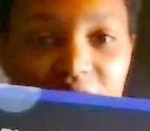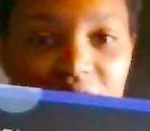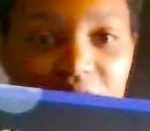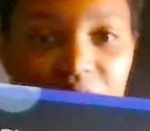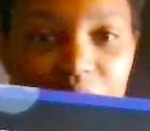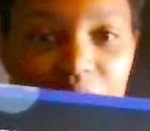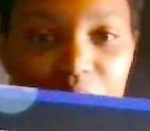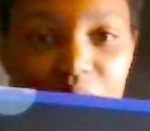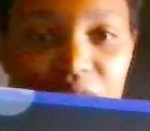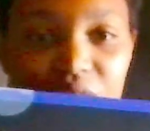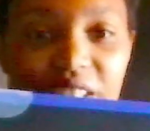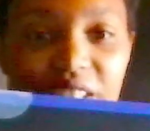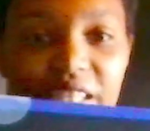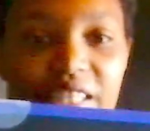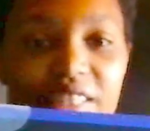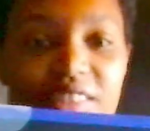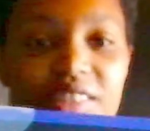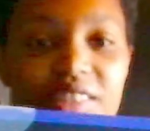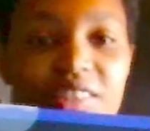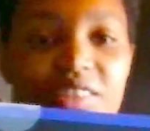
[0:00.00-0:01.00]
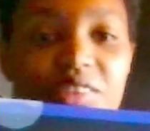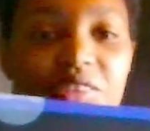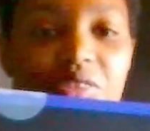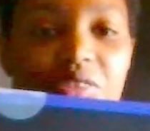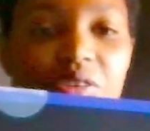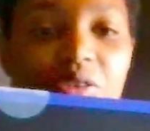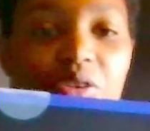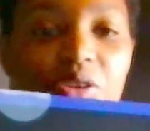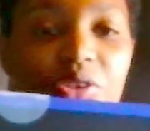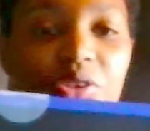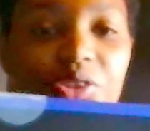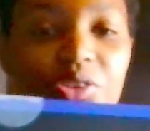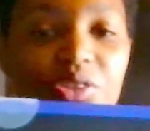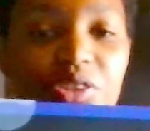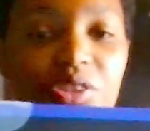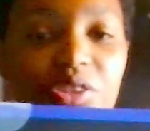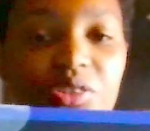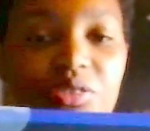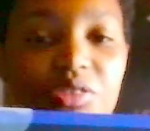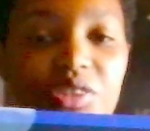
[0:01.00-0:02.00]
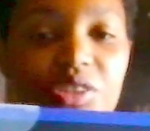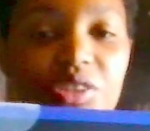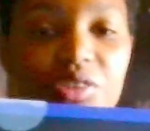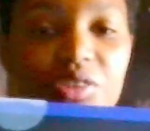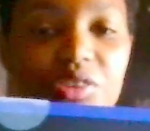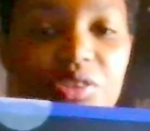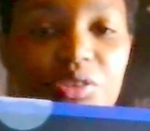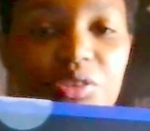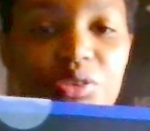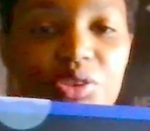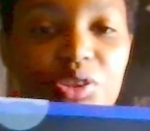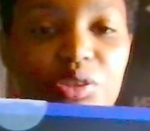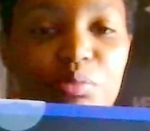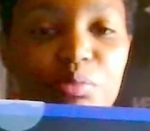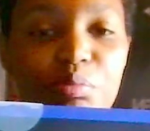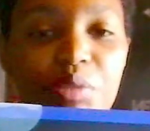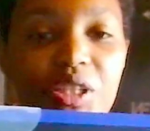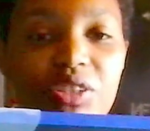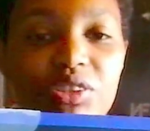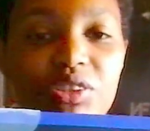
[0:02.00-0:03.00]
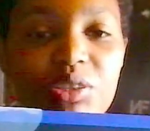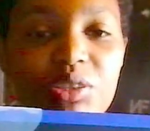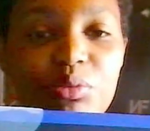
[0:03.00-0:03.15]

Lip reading: which has all your usual bells and